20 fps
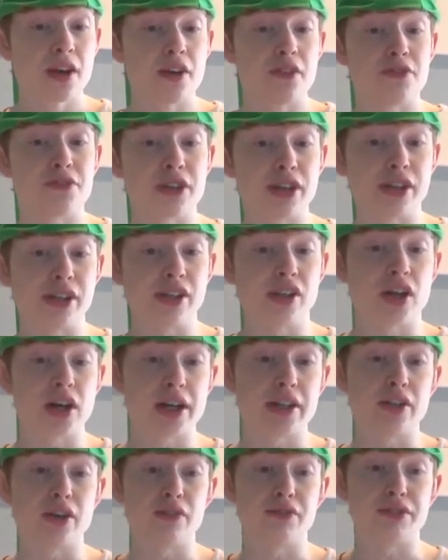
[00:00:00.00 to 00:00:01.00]
figure
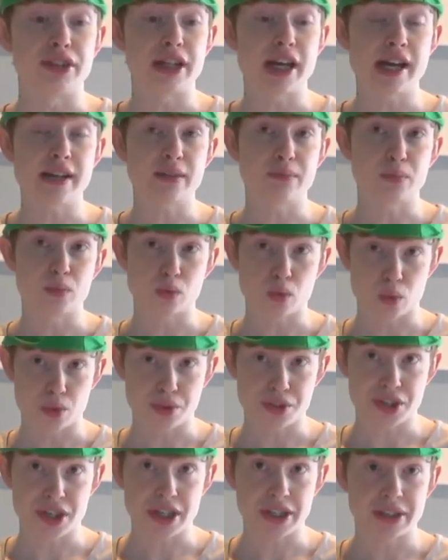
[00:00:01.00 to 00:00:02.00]
line of the Animal
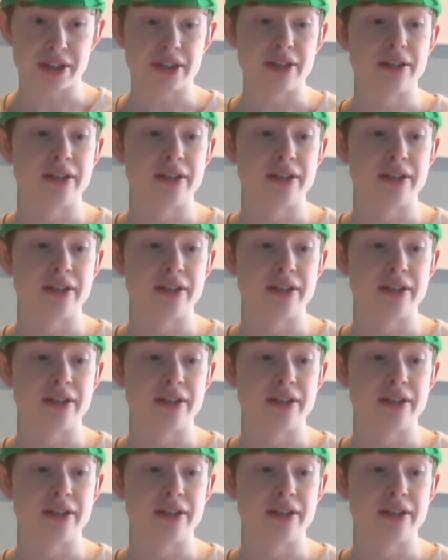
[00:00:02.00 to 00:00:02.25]
Crossing